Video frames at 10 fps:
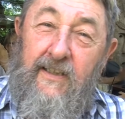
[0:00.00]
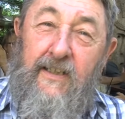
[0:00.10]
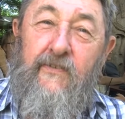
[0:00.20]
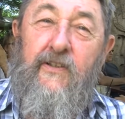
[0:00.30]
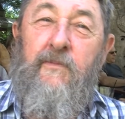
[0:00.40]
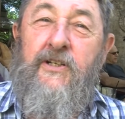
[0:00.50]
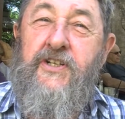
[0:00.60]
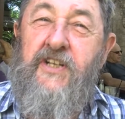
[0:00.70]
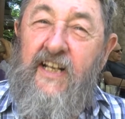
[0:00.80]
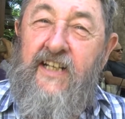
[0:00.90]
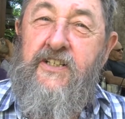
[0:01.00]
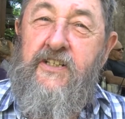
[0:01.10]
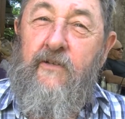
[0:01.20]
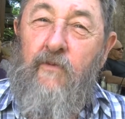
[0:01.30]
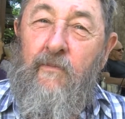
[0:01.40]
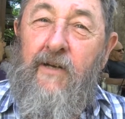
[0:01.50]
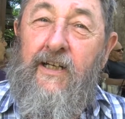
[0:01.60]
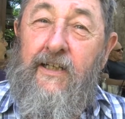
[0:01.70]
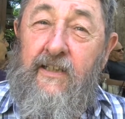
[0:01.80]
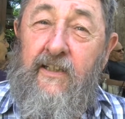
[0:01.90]
even the mistakes that were
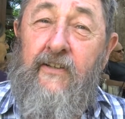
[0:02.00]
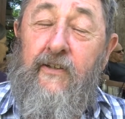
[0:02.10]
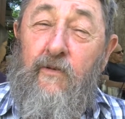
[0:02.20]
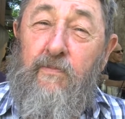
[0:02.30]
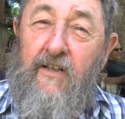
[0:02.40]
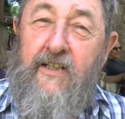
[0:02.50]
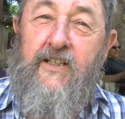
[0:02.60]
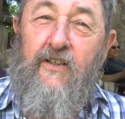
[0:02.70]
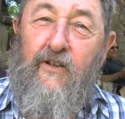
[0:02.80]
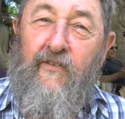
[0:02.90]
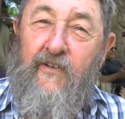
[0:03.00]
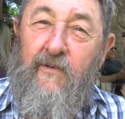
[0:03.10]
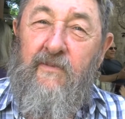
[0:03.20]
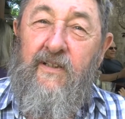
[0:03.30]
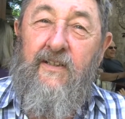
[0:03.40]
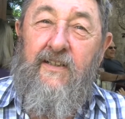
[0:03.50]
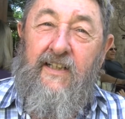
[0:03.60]
made, and there were plenty of them,